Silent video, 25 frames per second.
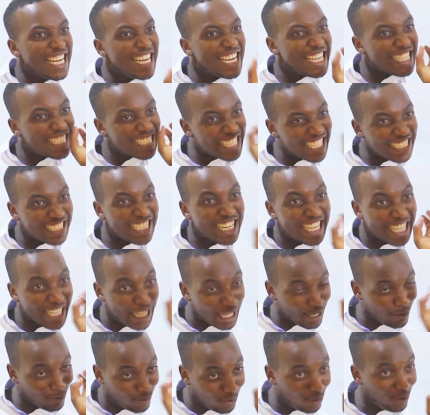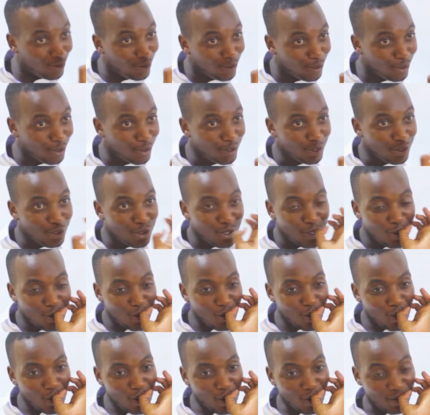a certain level
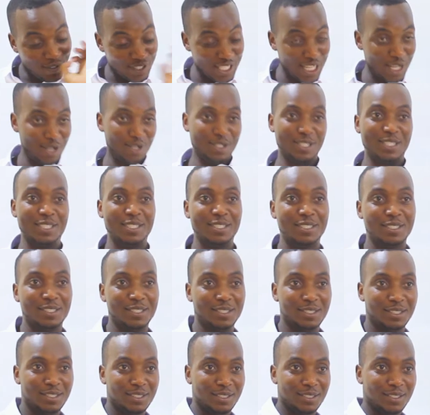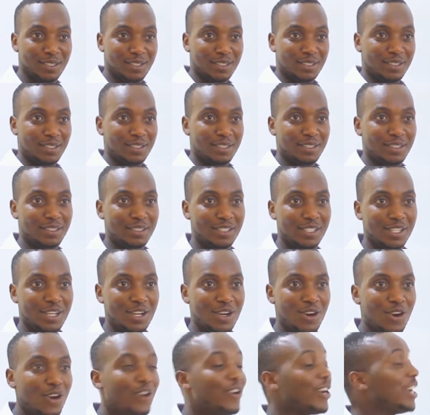of cells.
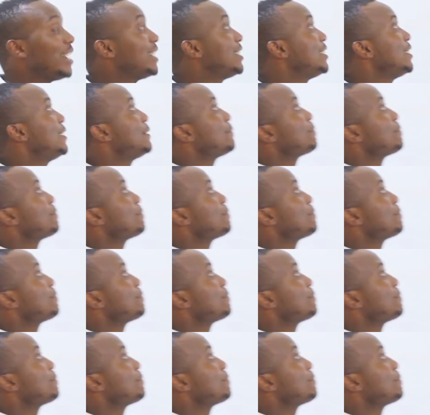Alright,